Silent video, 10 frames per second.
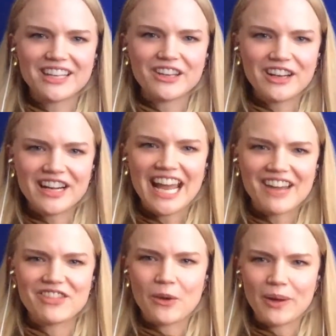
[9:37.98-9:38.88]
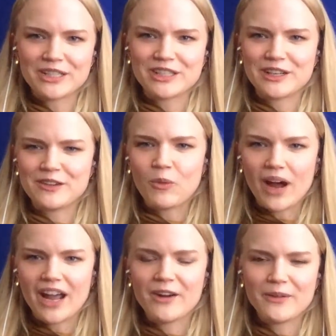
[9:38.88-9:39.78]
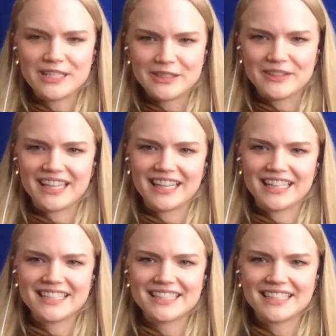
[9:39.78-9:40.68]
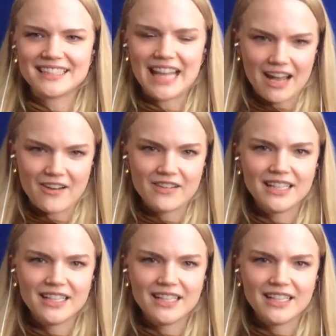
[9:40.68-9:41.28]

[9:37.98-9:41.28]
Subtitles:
you're going to have the question of why are we doing this now?